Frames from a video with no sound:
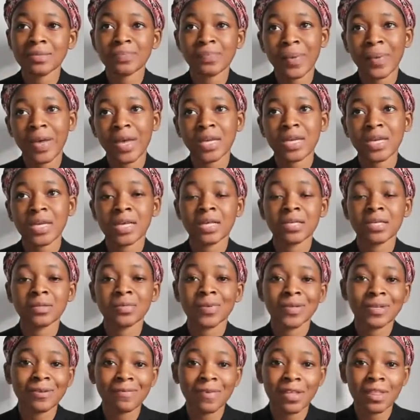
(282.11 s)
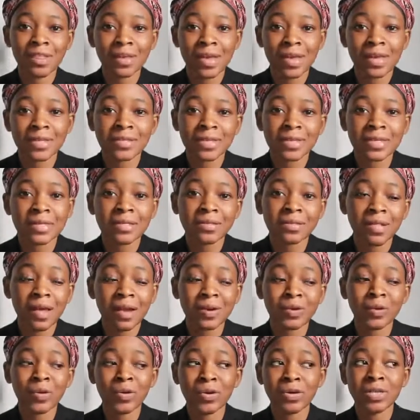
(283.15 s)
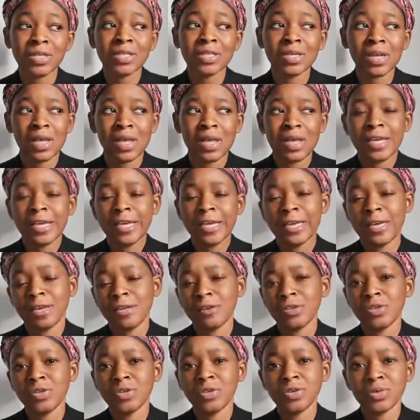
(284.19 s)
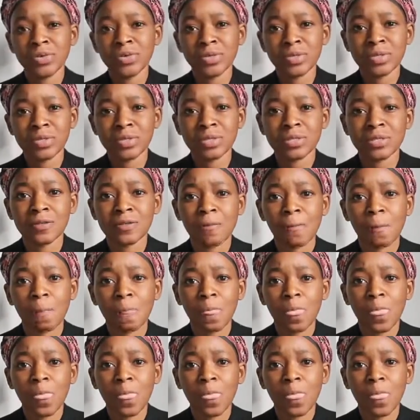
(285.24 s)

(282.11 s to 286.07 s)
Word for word: spiders, whatever the case is, that God can use